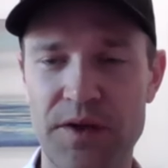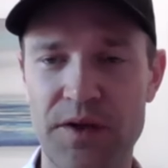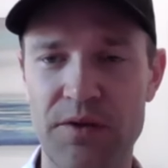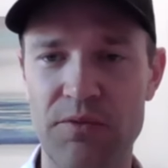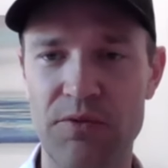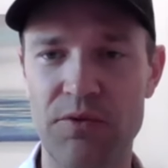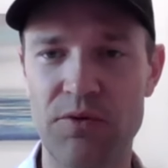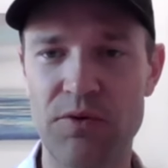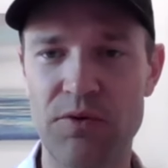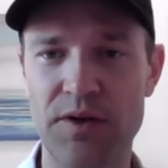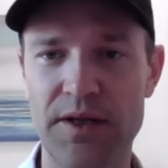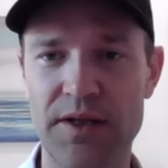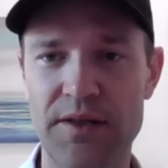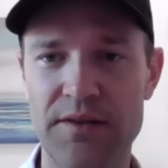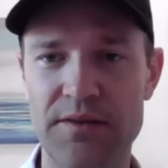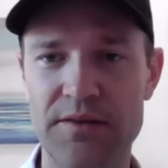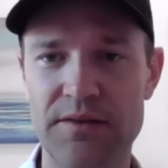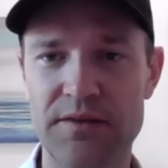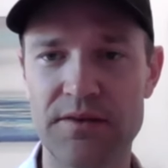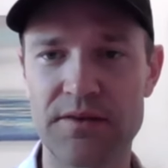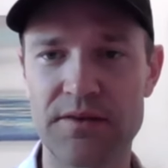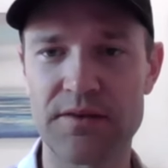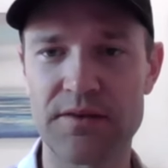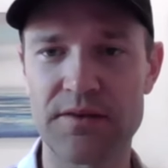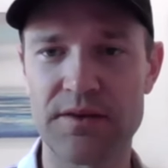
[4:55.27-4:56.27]
a role at
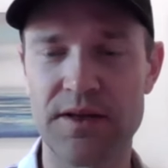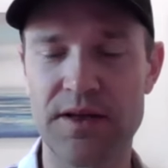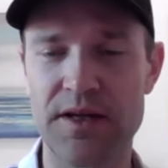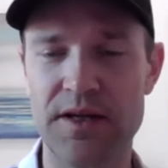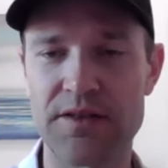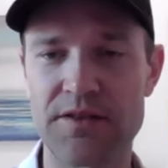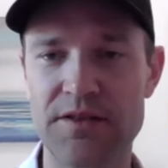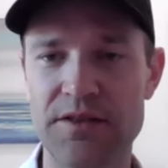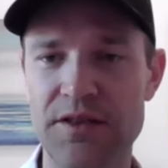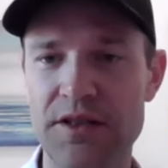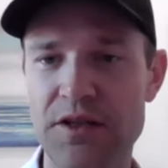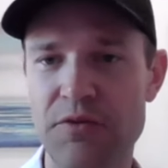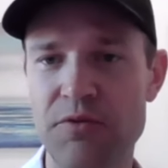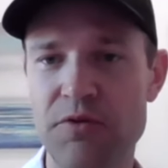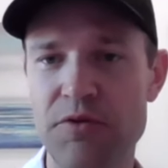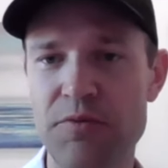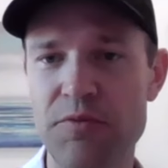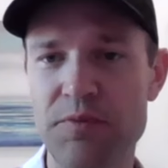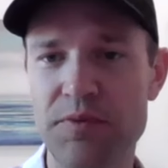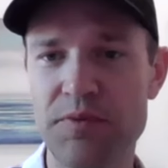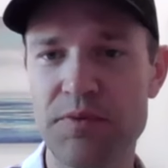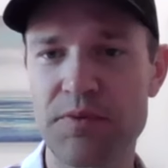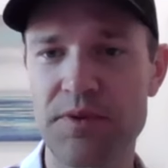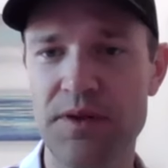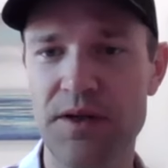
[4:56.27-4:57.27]
uh,
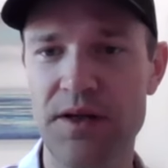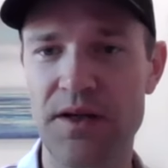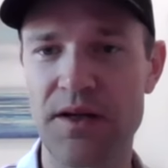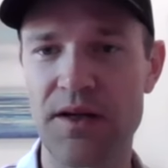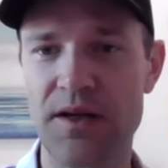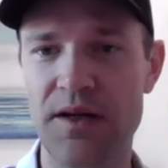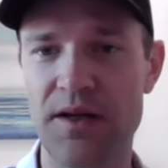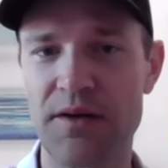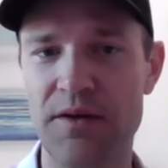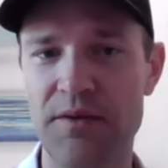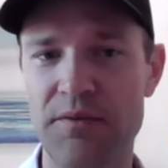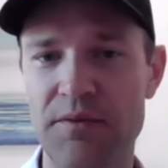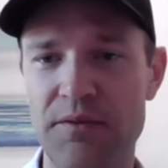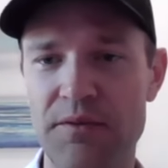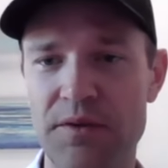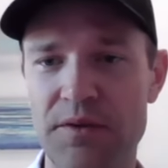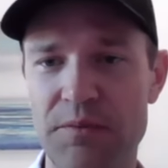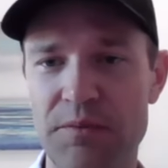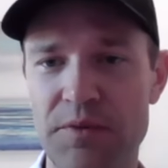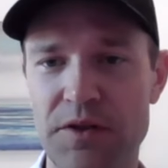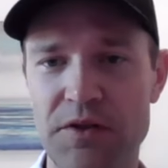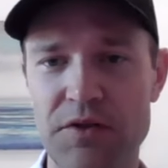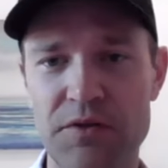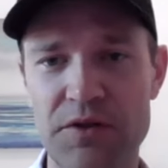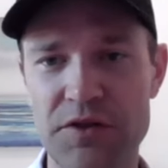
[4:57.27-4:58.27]
Citigroup, uh, you know,
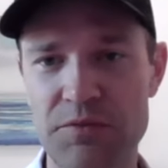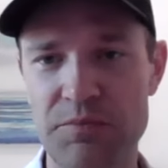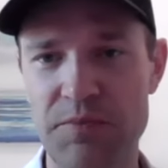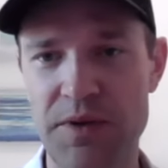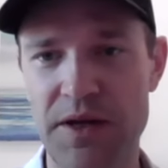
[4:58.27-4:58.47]
big U.S.